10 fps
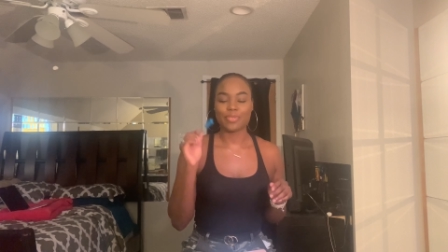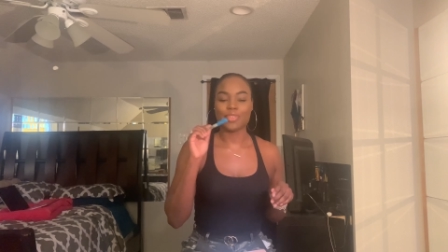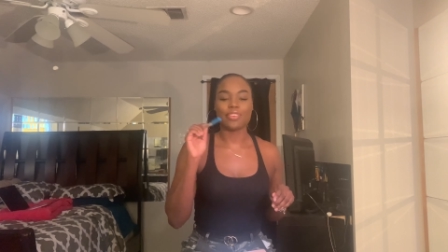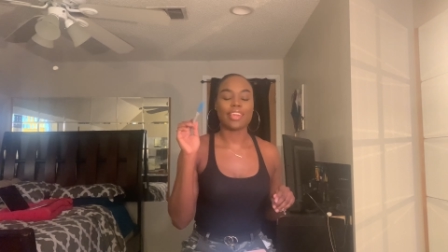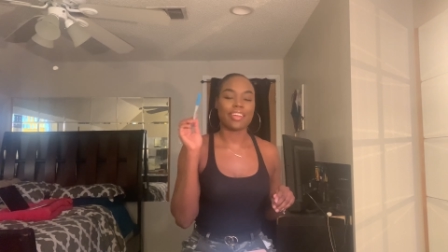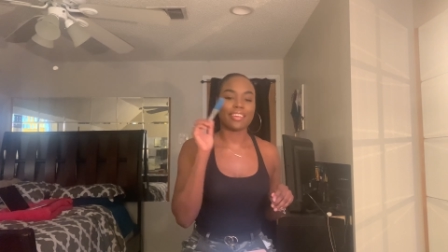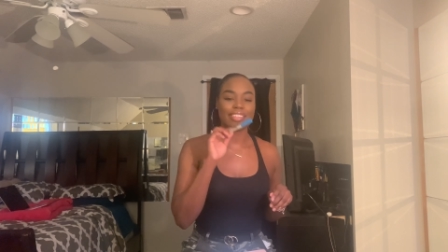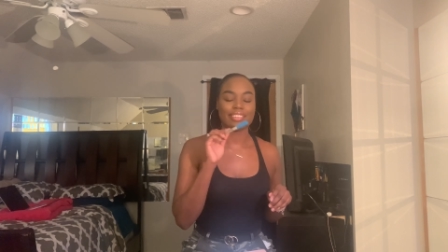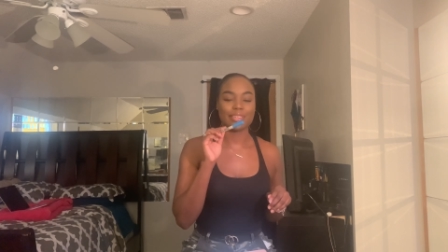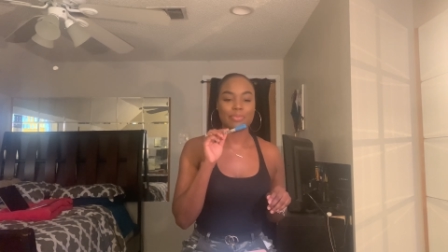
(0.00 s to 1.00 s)
you carry
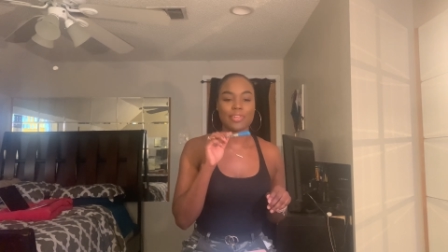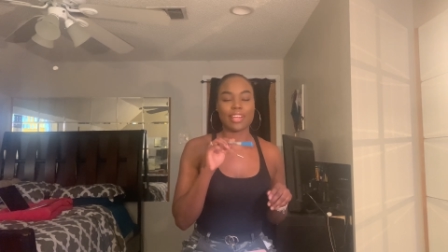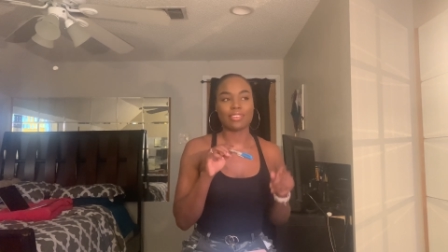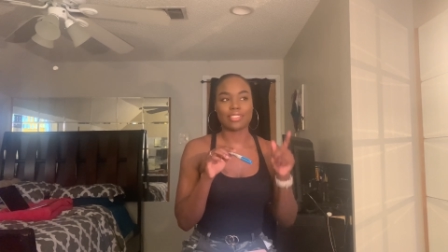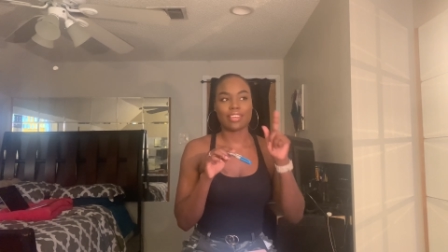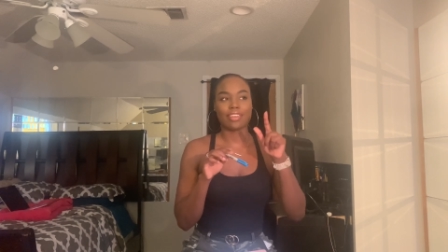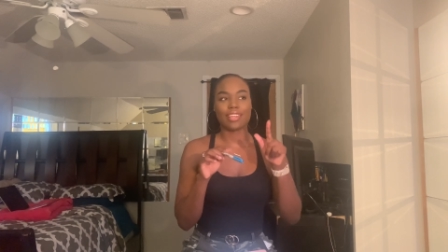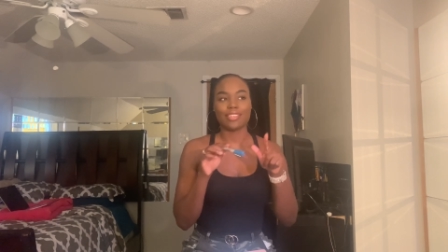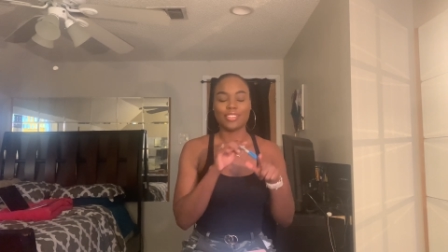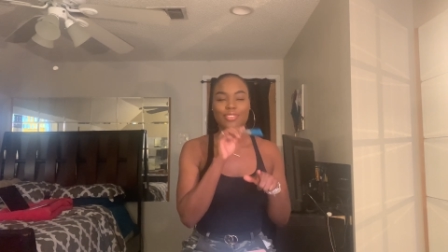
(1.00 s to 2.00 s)
the number, I was like,
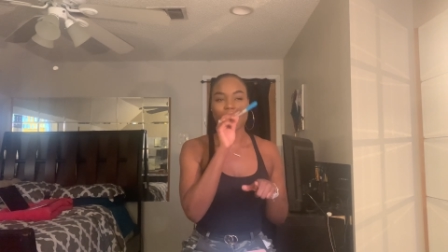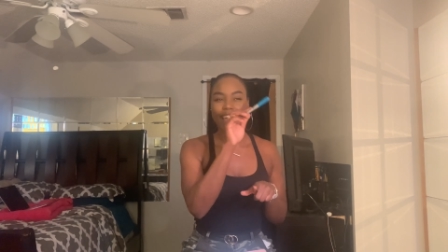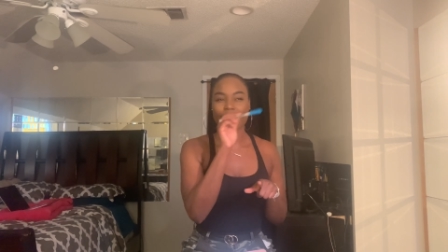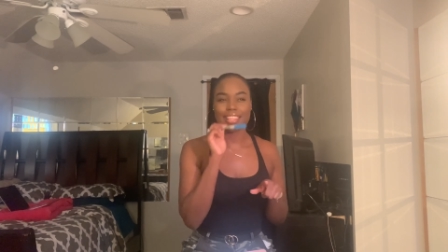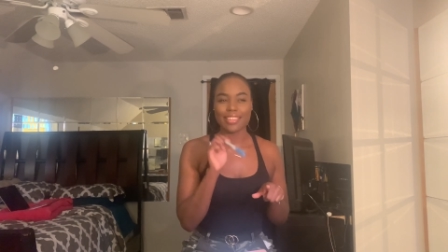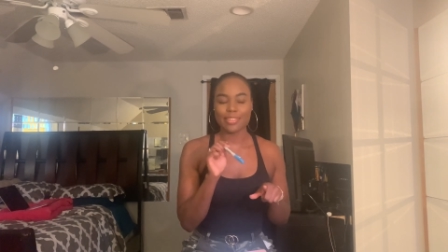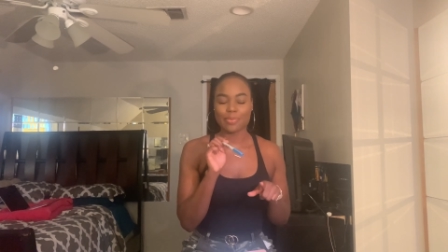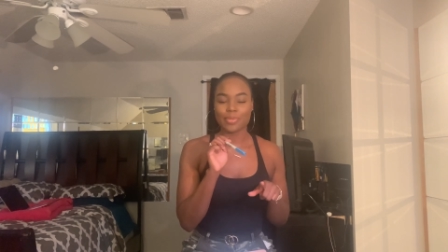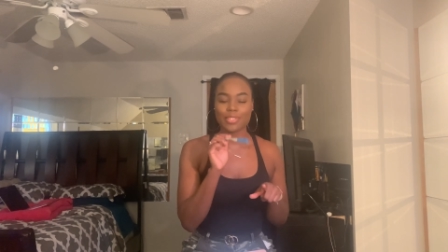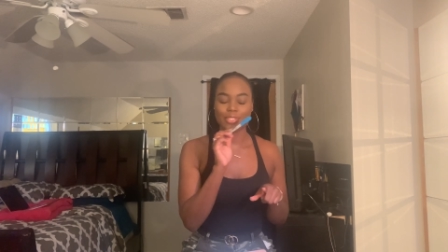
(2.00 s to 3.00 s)
okay, do you add that
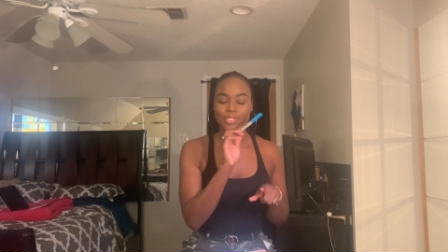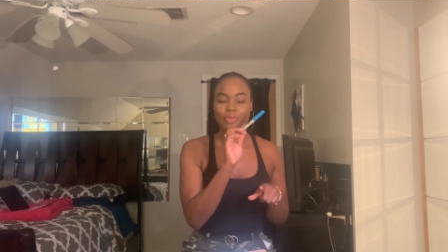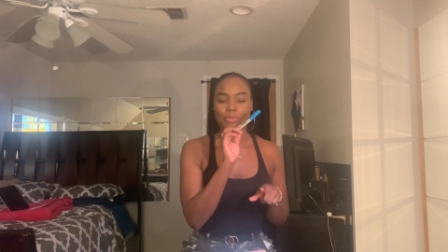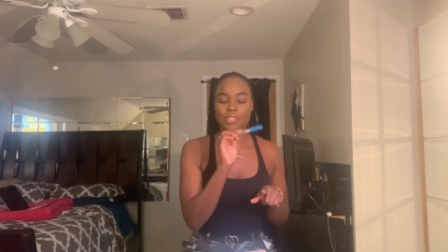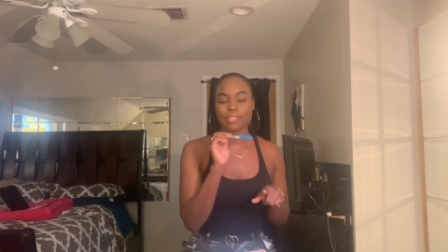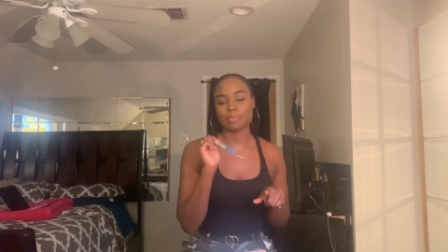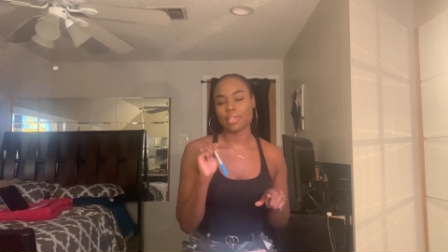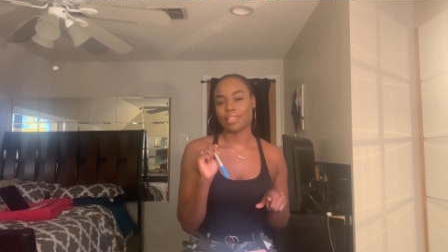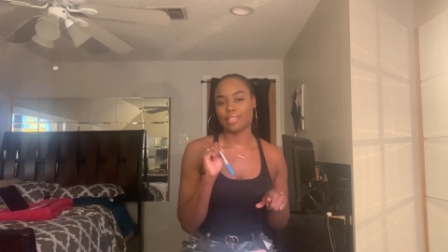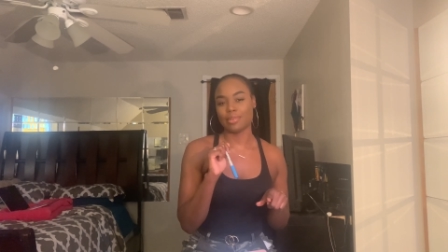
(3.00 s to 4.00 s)
number or do you
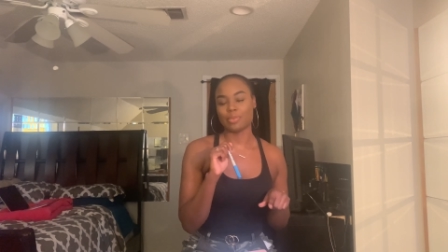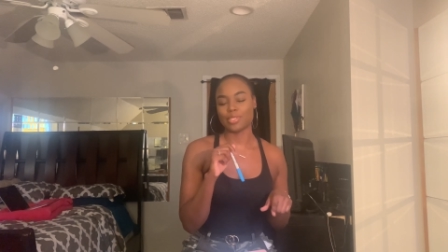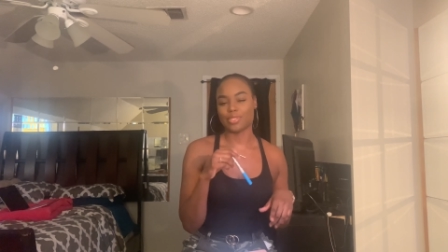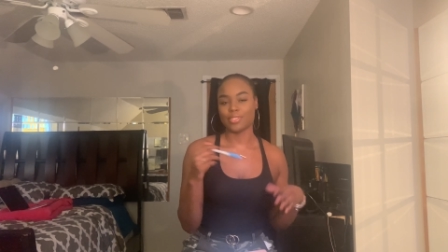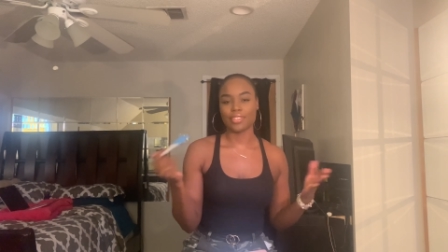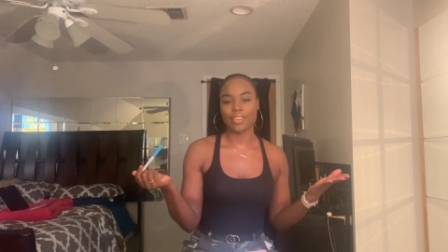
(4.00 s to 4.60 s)
multiply that number too?